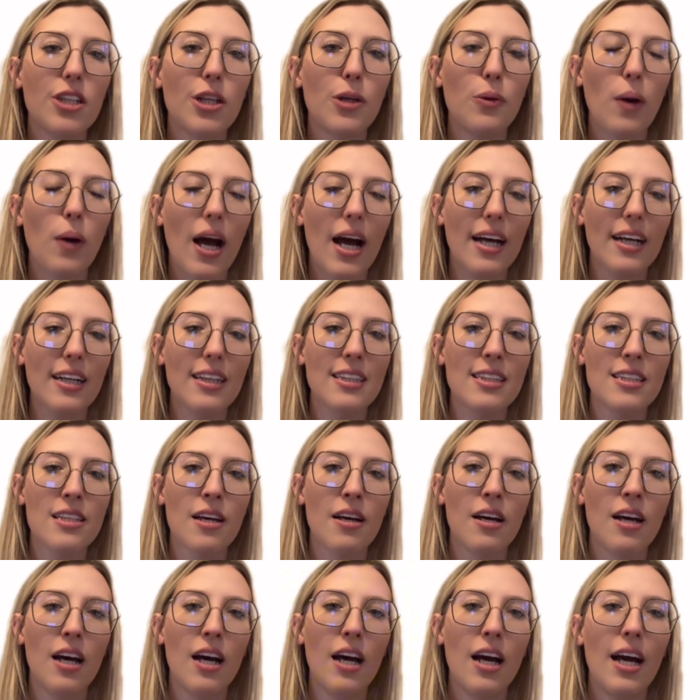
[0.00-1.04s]
2x.
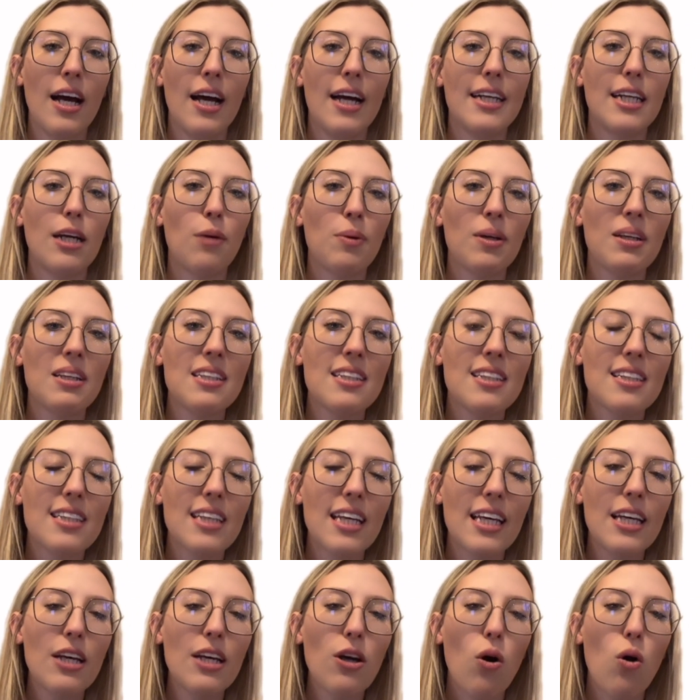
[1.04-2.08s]
Now we can
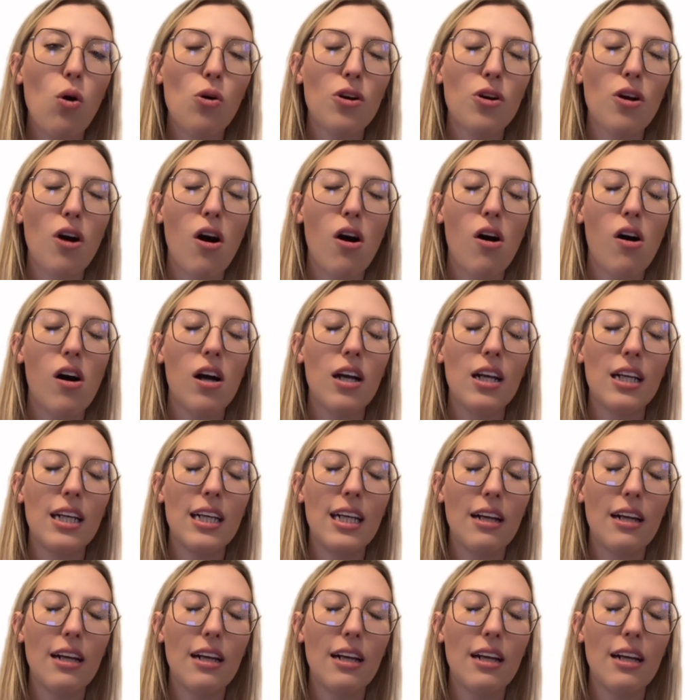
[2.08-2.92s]
see on our